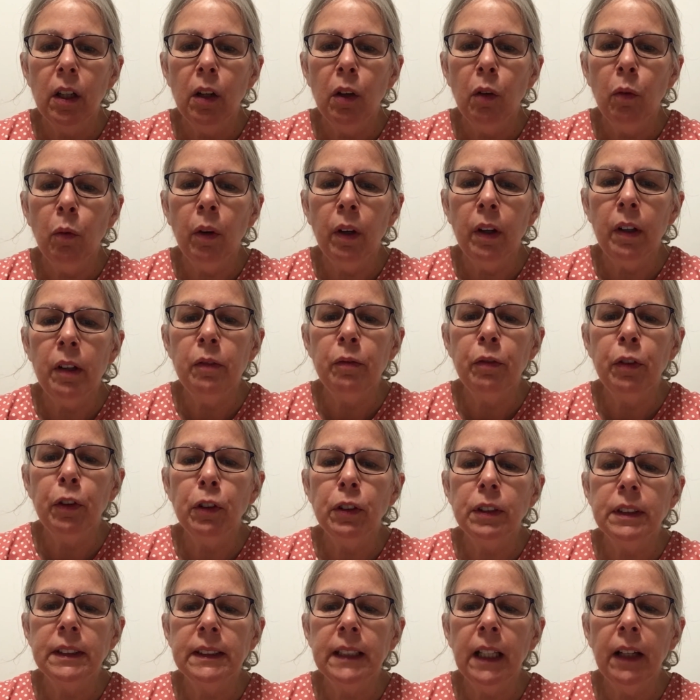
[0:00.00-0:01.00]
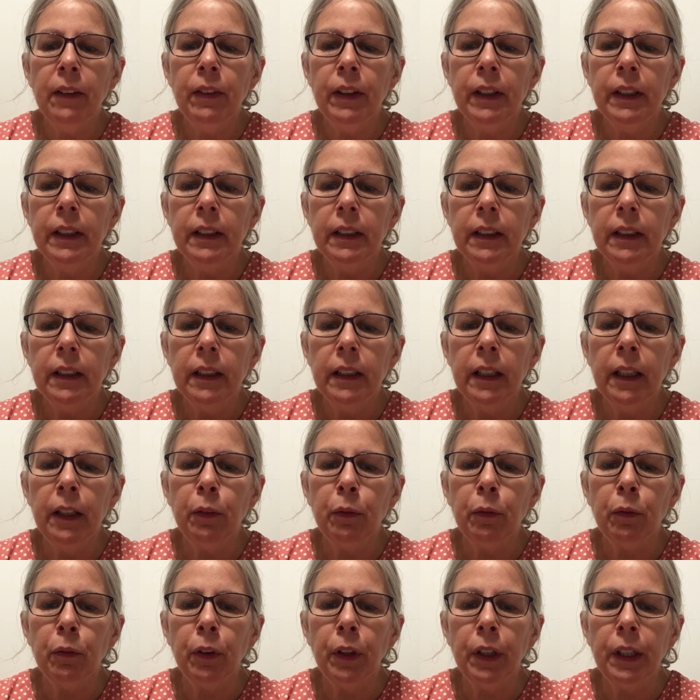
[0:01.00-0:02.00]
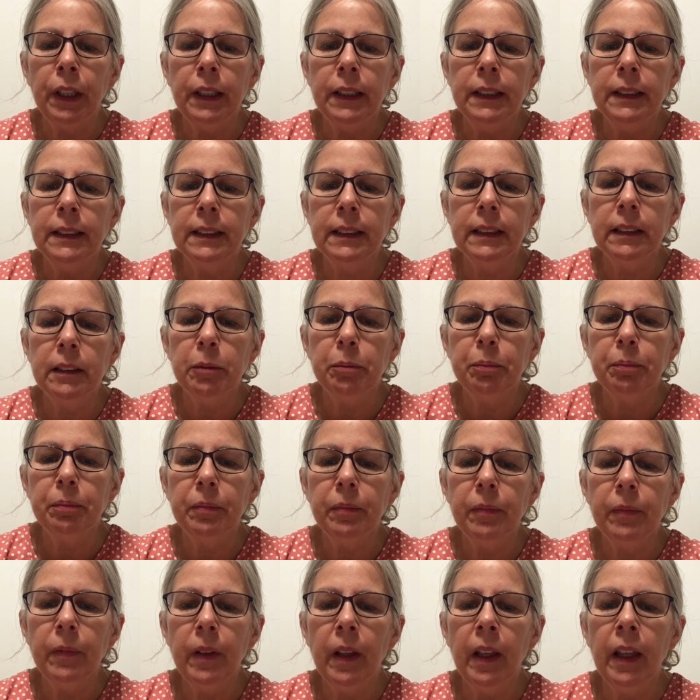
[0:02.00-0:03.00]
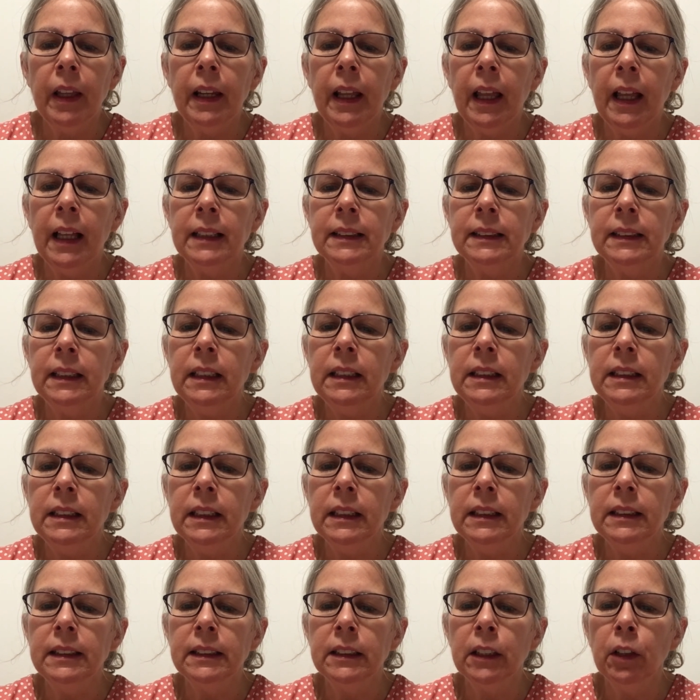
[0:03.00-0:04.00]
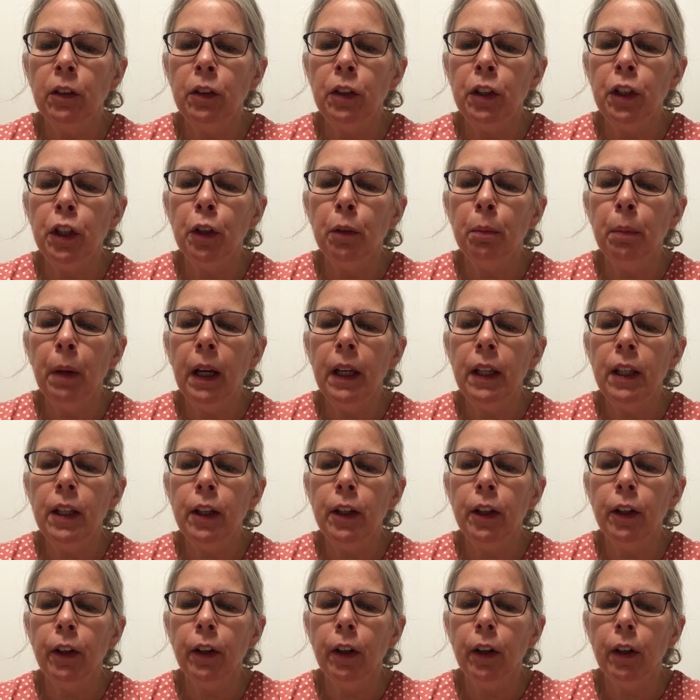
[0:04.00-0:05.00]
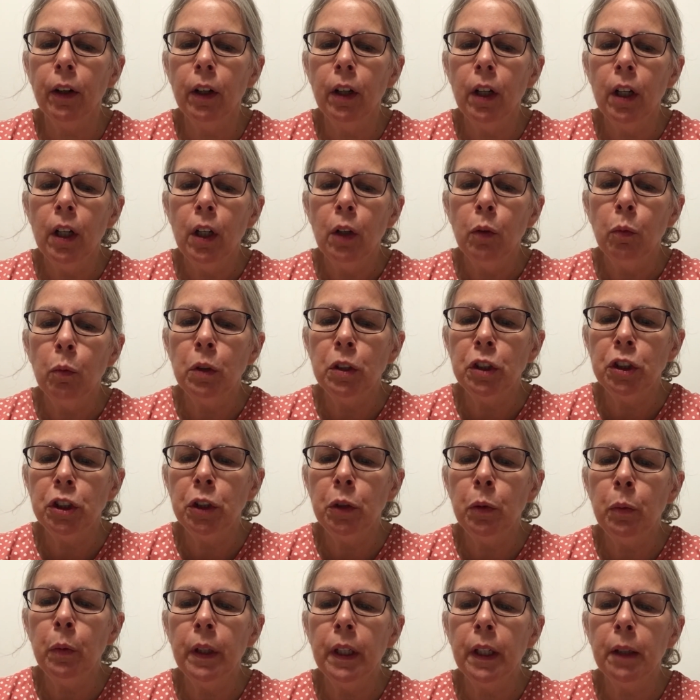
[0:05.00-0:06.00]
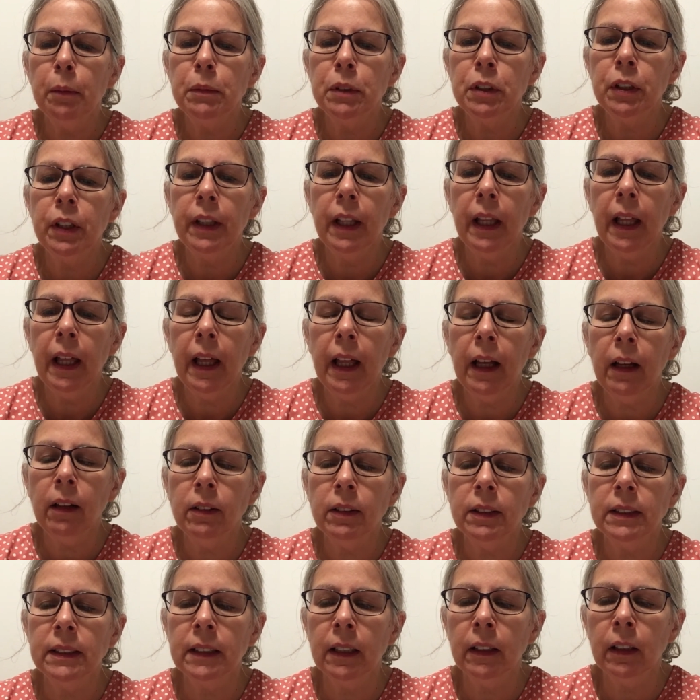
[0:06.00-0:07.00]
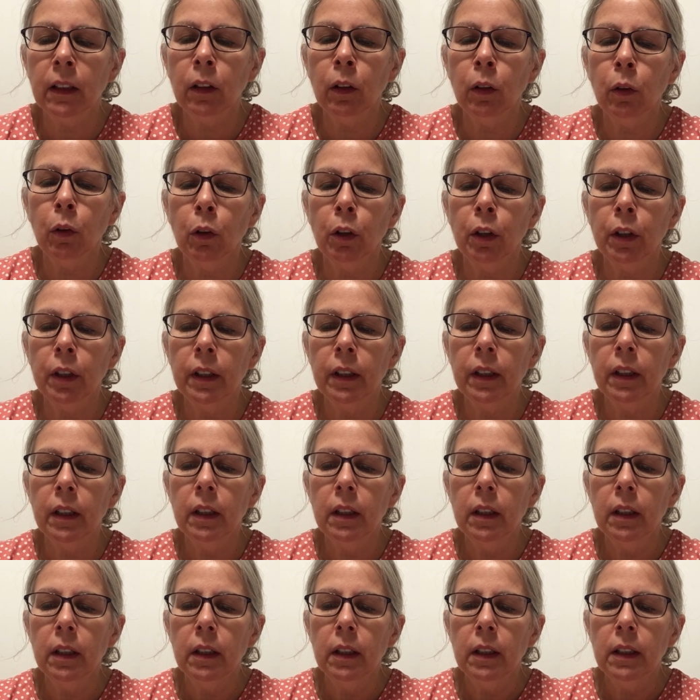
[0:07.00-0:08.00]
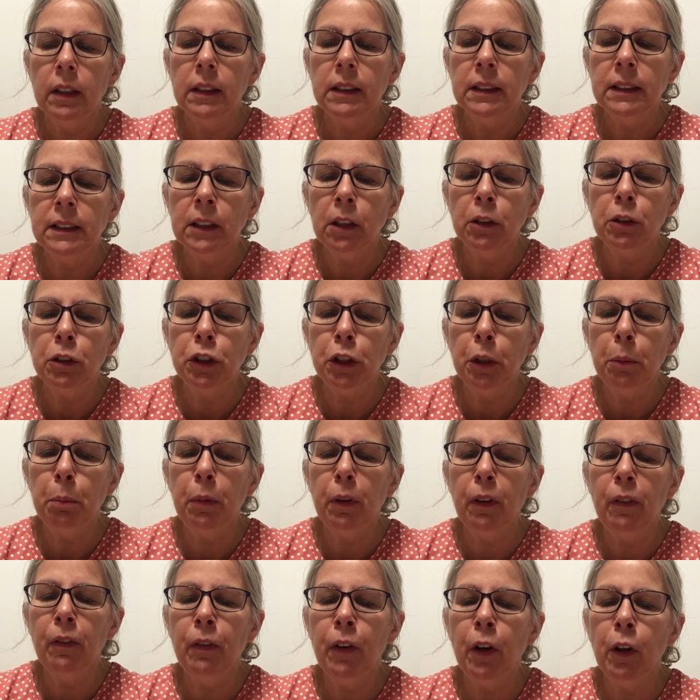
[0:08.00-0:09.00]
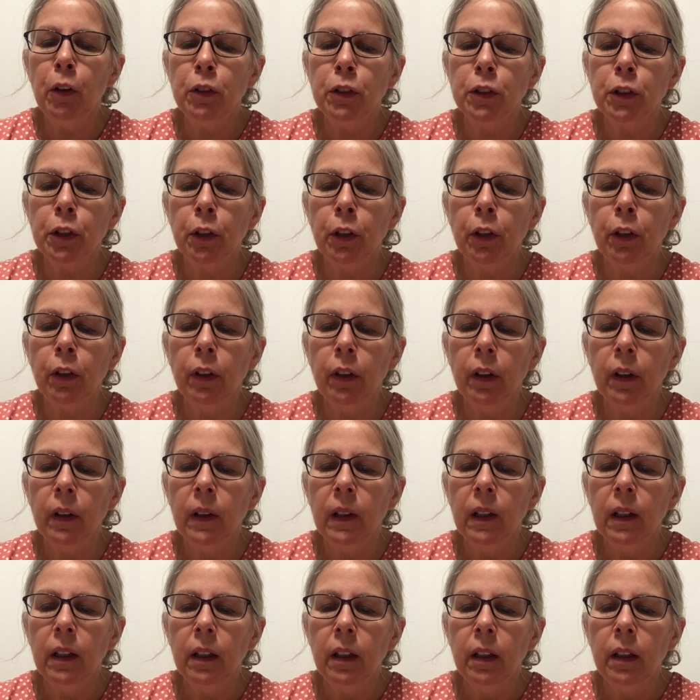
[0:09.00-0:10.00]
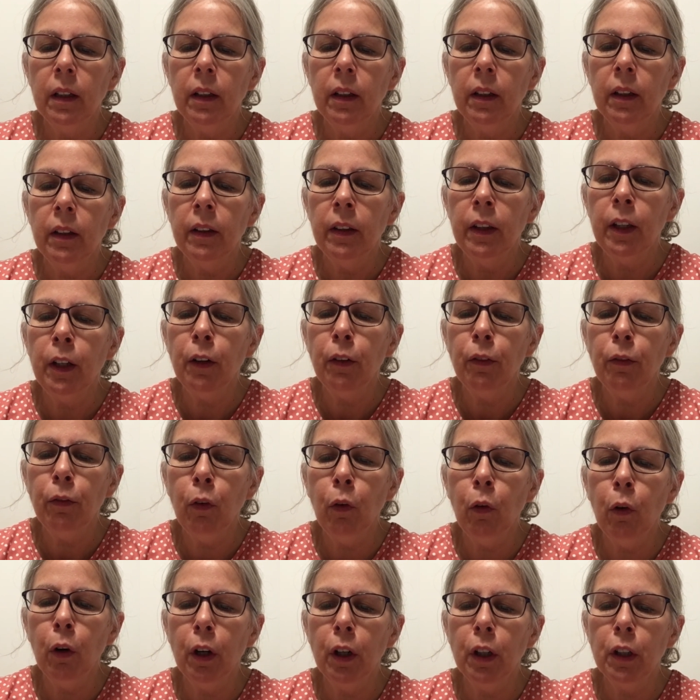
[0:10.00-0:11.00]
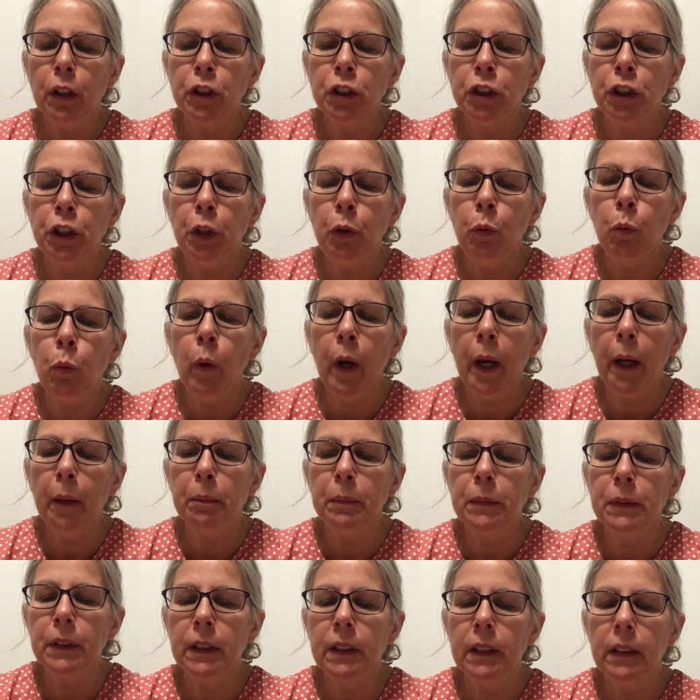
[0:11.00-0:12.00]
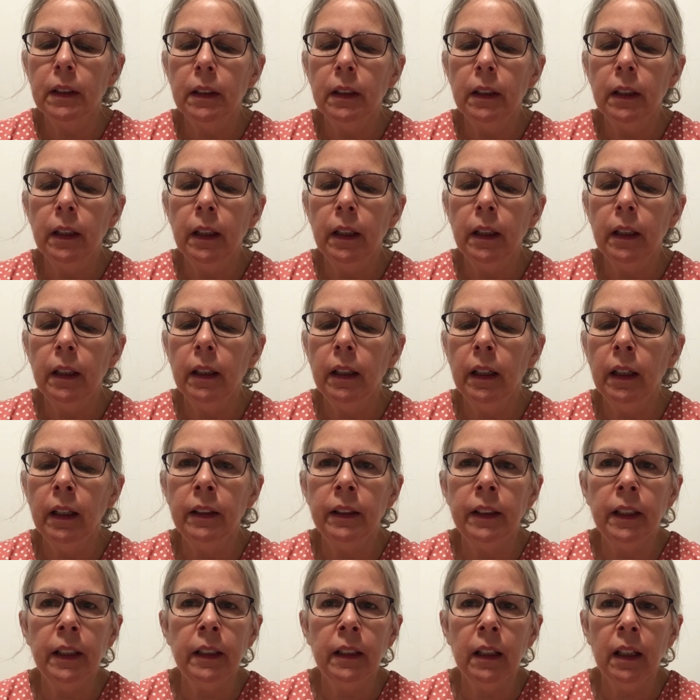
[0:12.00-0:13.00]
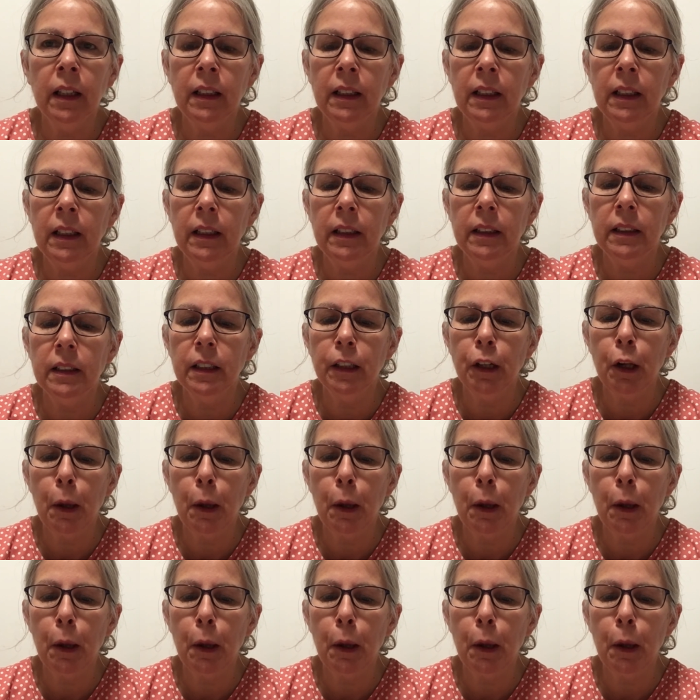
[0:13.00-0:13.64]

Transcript: Well, in verse 7 it reads, "And as he did so year by year, when she went up to the house of the Lord, so she provoked her. Therefore she wept and did not eat."